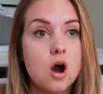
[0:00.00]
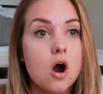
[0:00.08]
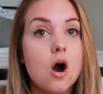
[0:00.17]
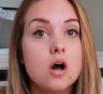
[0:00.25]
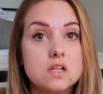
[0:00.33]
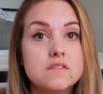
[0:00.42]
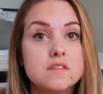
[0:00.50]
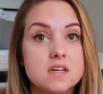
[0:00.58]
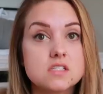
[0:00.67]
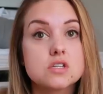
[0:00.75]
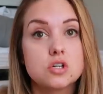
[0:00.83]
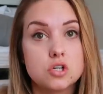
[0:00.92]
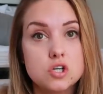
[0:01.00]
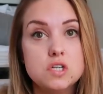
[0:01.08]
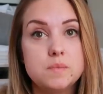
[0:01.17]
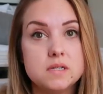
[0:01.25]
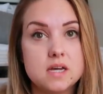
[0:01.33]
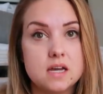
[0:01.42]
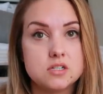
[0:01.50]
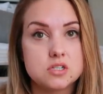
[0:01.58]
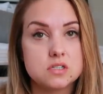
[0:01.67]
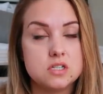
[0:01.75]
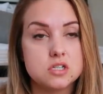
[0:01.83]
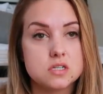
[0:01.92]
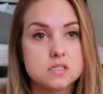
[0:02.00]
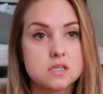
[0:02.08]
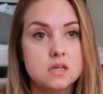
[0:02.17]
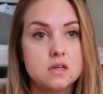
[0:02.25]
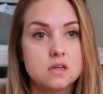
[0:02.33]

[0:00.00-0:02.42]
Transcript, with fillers: all of this could potentially just